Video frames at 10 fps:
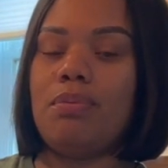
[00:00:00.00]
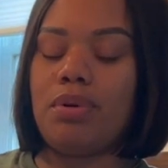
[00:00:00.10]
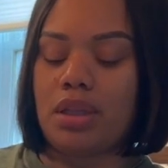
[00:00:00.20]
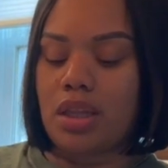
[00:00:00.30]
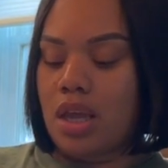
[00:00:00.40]

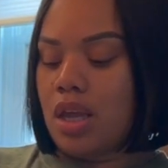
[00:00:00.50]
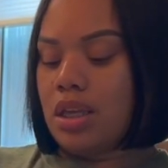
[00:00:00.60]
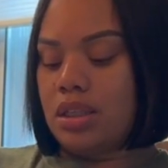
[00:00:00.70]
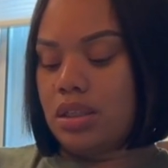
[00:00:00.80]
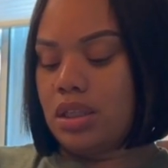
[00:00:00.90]
But
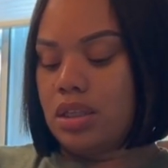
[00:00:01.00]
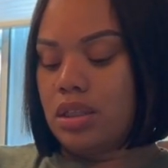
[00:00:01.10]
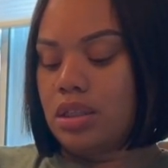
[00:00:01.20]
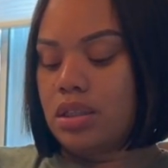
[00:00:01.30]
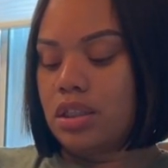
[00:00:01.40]
this
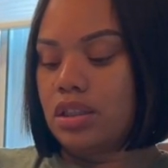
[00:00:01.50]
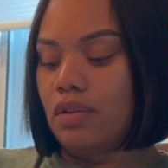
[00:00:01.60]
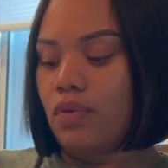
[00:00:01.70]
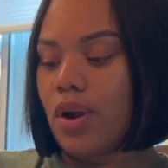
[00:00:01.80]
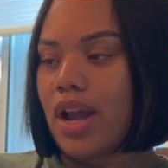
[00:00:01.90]
is sixty
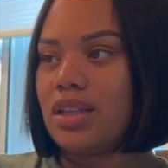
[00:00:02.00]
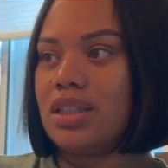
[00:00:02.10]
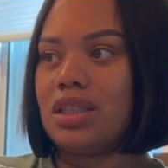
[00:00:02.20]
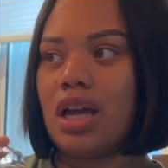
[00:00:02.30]
four ounces.